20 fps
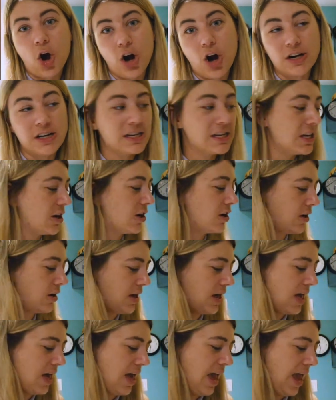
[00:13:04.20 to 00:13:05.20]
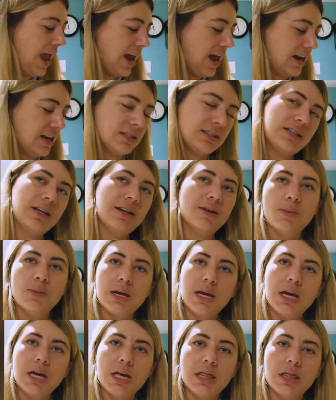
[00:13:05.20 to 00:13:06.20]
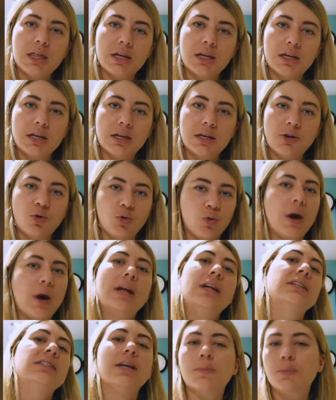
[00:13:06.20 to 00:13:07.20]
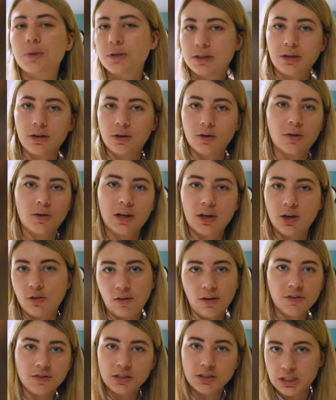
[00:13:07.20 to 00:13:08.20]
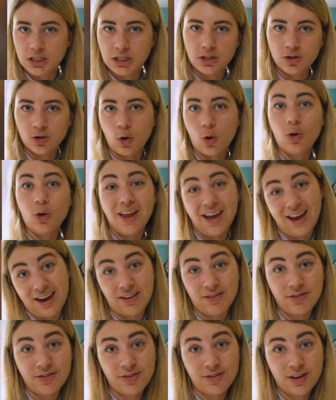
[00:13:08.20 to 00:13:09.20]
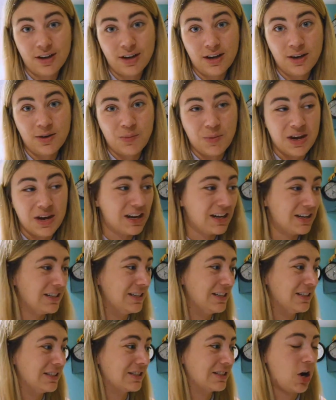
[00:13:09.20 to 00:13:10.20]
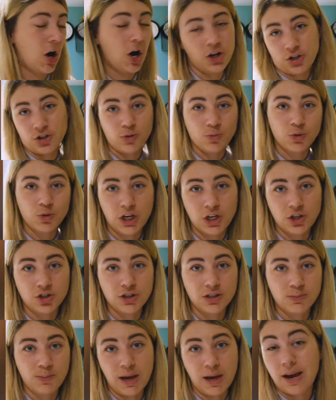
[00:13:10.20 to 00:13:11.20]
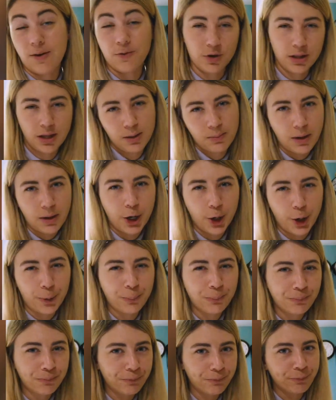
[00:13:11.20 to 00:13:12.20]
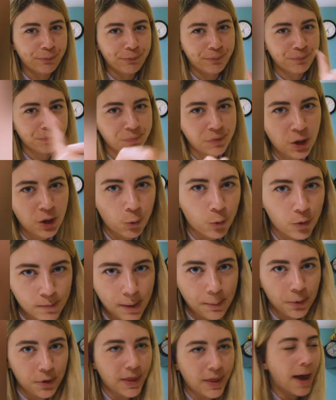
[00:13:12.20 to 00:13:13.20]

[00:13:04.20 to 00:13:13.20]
hot in here. And it's gonna be the greatest episode that you've ever seen in your whole life because costume changes make everything better. Remember